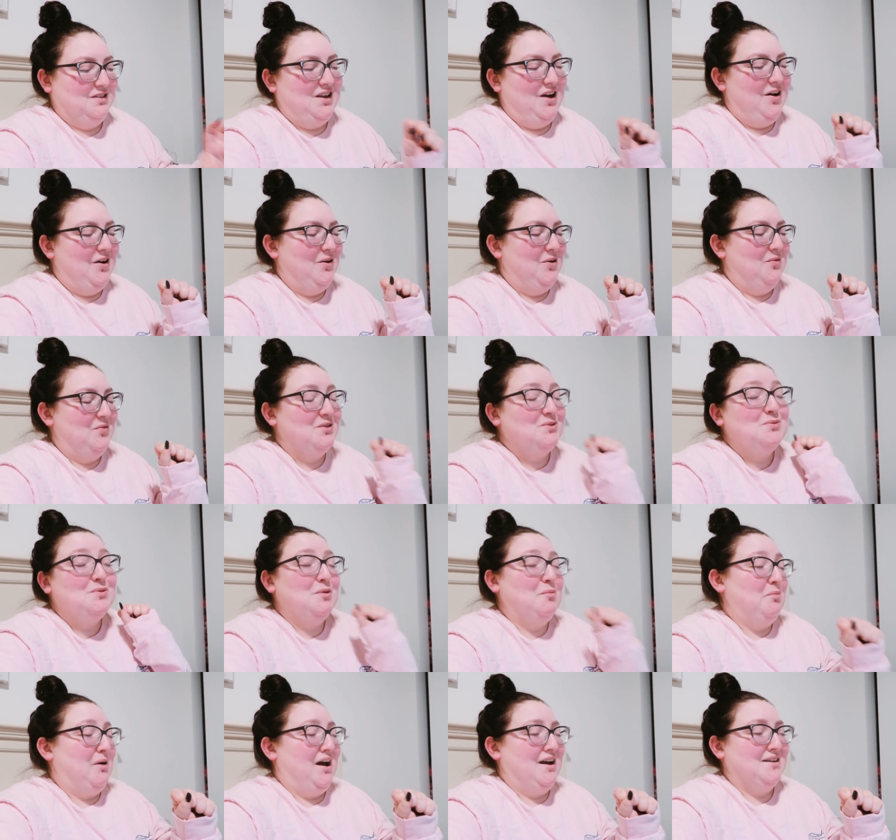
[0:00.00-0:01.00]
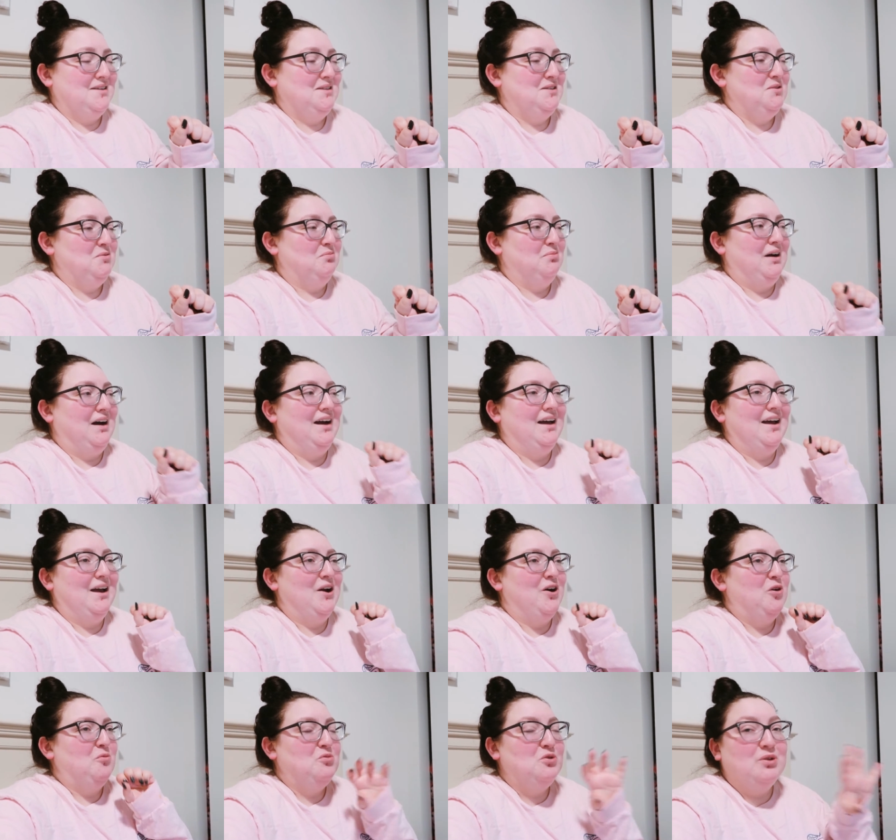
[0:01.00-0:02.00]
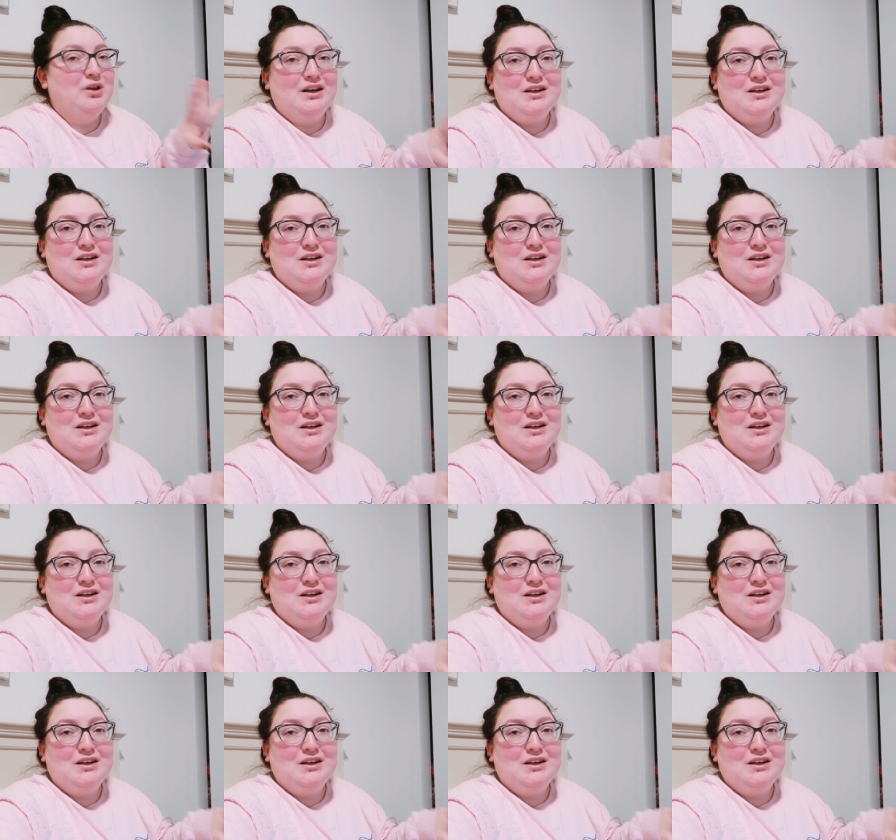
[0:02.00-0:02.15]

So this was a bust, but I hope you